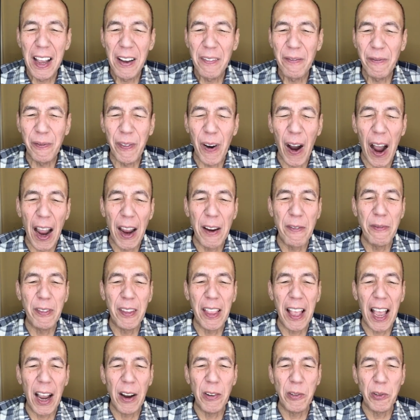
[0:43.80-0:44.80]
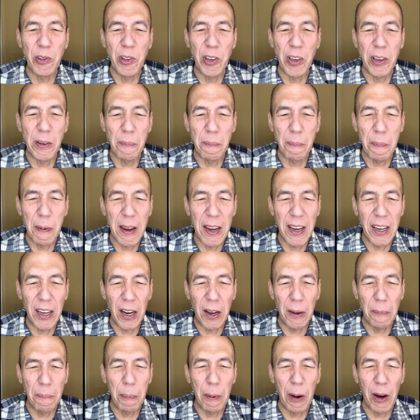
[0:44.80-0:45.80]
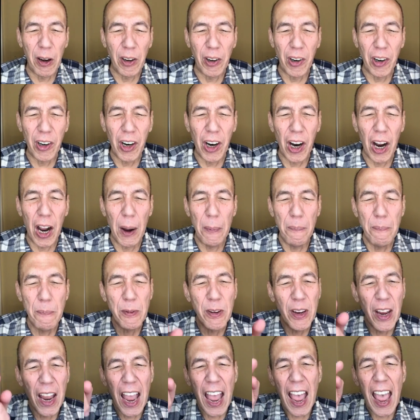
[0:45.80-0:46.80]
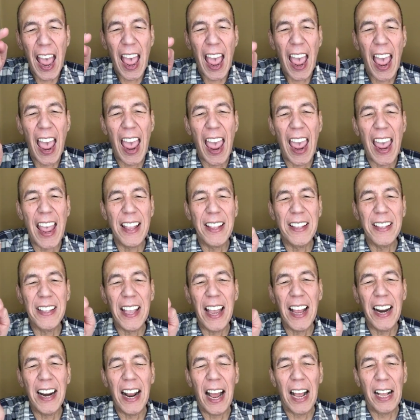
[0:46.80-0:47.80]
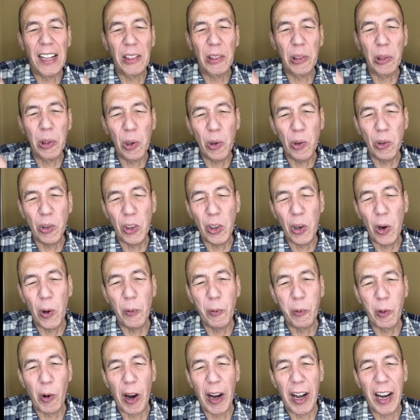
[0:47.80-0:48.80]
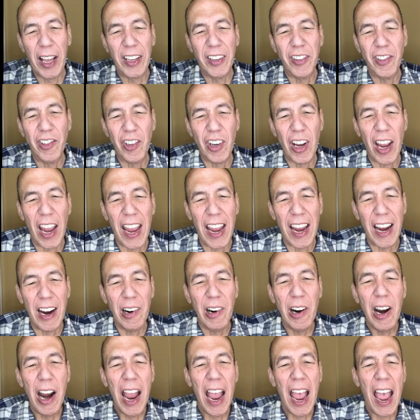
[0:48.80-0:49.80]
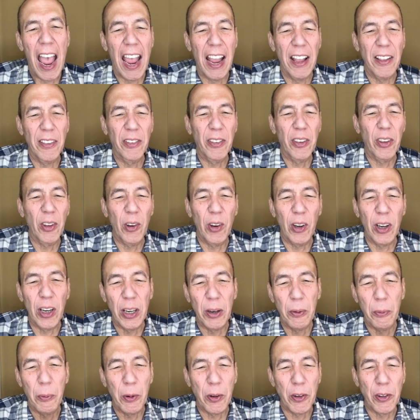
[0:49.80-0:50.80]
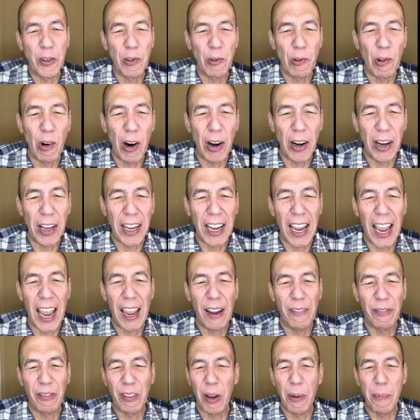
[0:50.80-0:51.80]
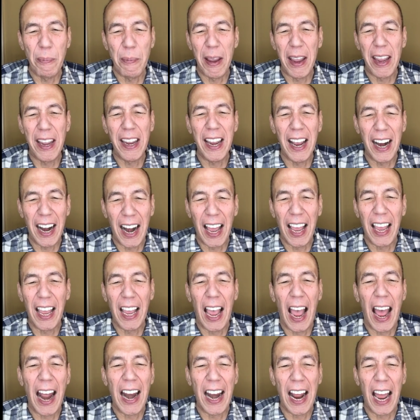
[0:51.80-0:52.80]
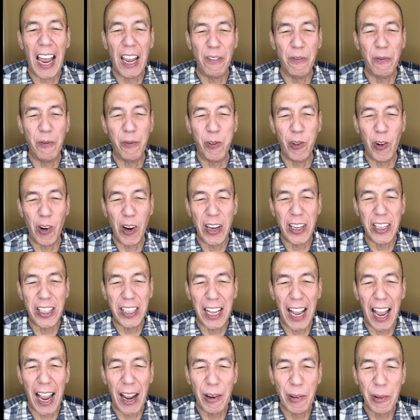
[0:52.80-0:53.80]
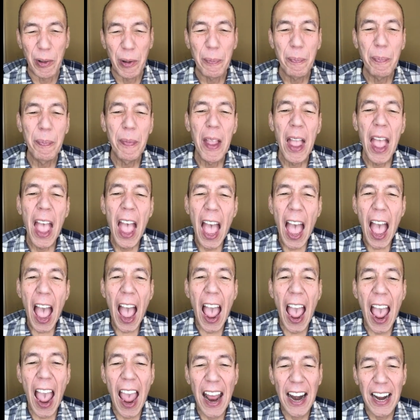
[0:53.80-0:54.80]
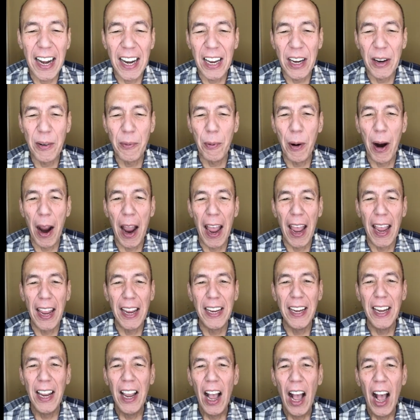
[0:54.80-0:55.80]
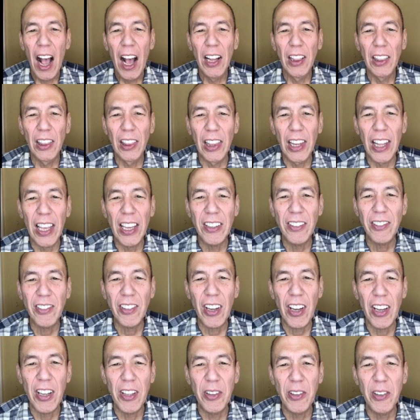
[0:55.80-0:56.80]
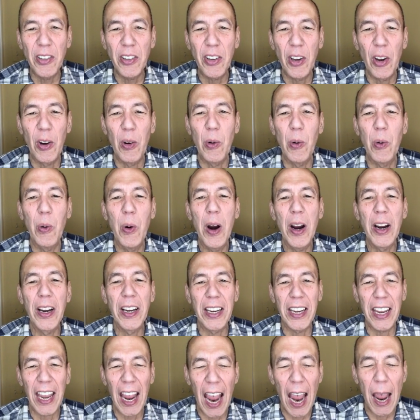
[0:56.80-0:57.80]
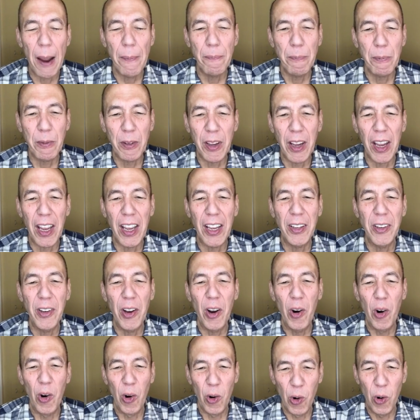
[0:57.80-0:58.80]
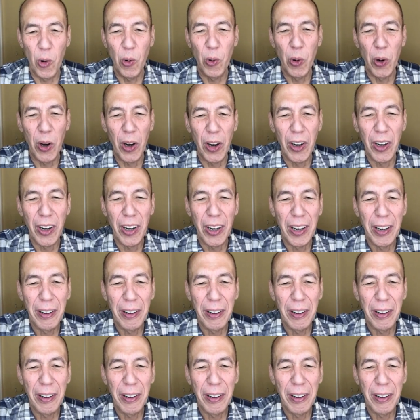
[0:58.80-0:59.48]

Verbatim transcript: 5,000 peanut butter cups, and then I looked over at a chair and thought it was running after me, and I freaked out. Anyway, listen to Captain Hooter